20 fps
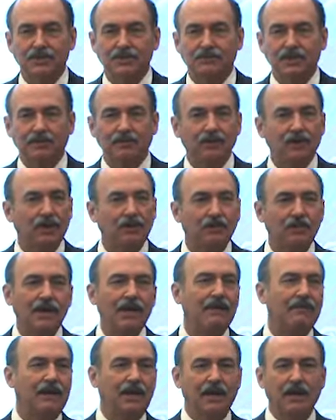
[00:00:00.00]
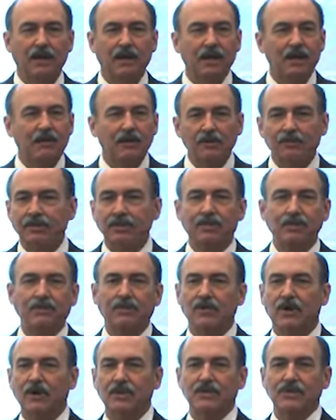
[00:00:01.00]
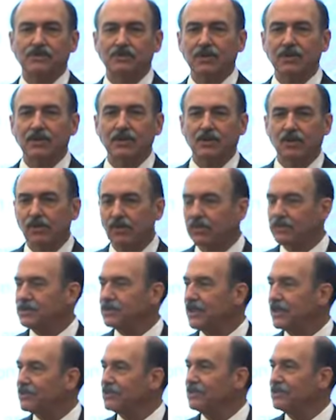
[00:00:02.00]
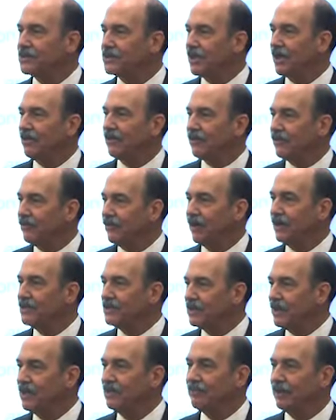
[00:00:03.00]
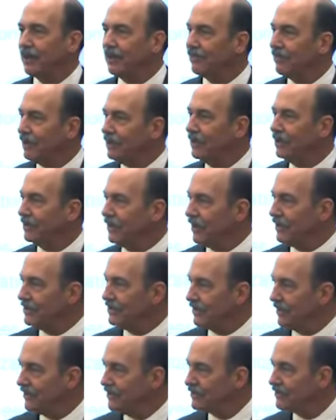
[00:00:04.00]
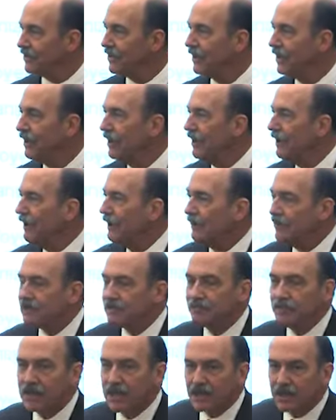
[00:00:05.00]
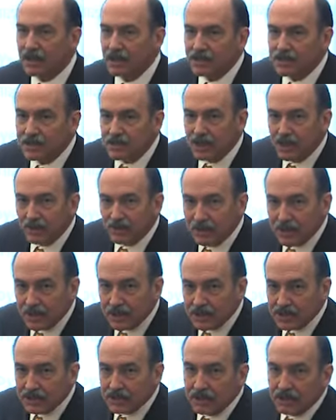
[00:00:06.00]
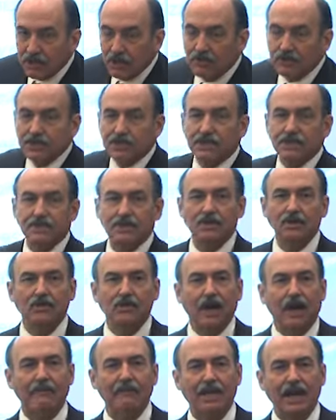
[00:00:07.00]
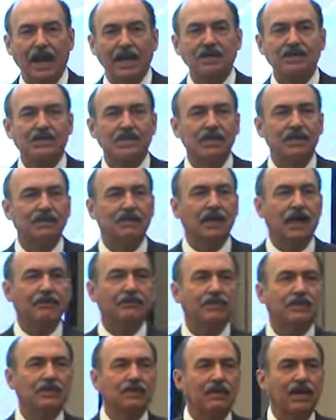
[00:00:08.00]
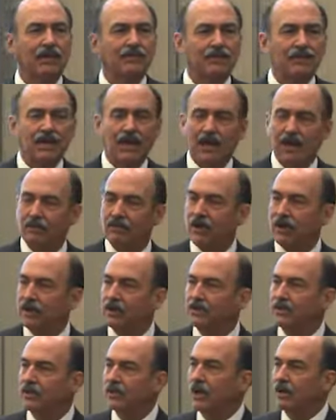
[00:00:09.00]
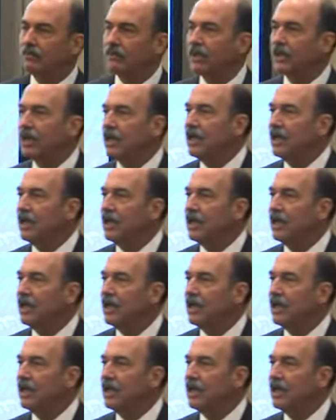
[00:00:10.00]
and people going, wait a minute, we've been doing all this really cool, sexy stuff. Why doesn't anybody recognize this? It's because there is, and I see it every day I walk into a company,